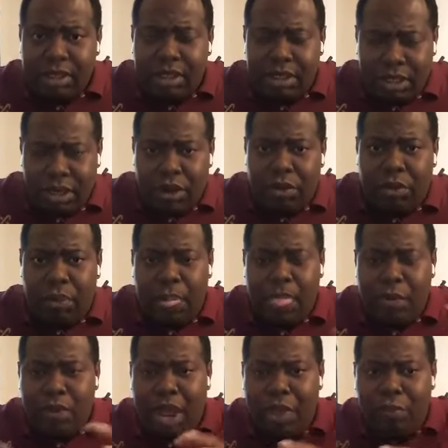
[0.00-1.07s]
You know,
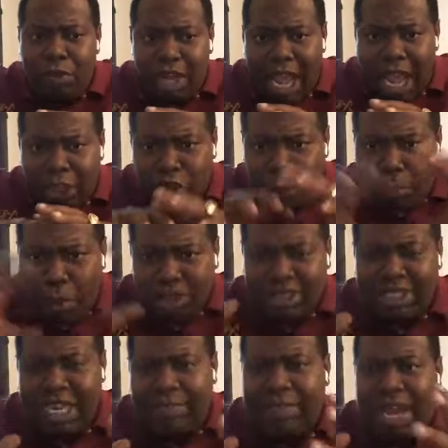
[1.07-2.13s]
I support
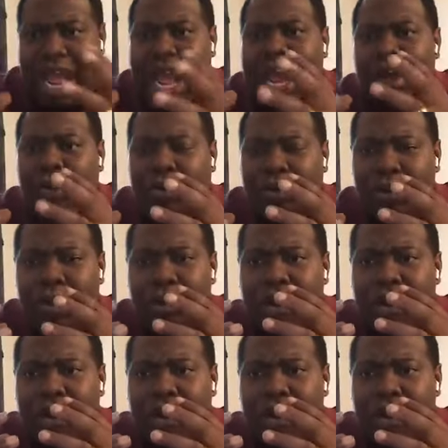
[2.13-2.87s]
them how